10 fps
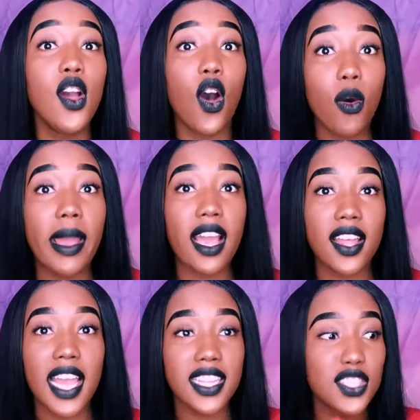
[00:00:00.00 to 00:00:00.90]
oh my
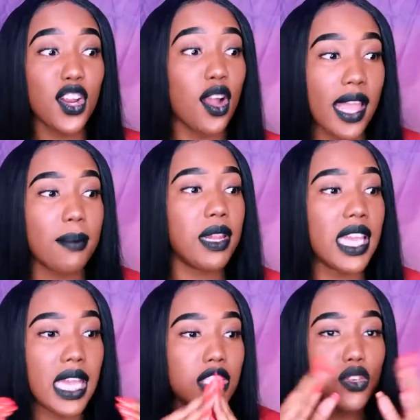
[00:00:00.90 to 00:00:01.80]
God, like this girl, like
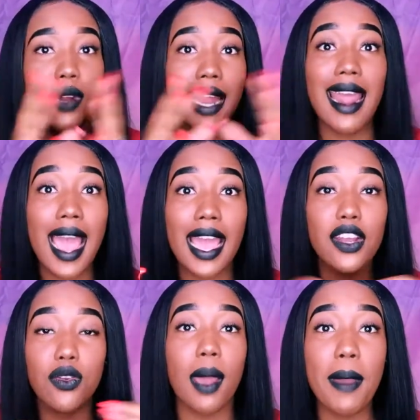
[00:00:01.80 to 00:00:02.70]
please do not
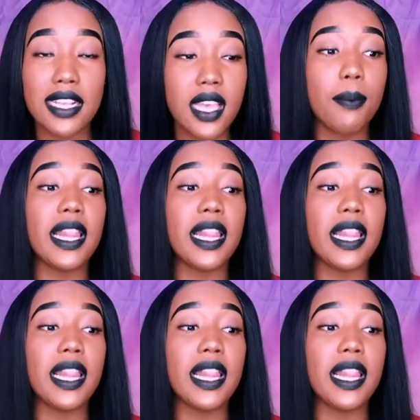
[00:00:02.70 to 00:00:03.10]
die, do not pass out.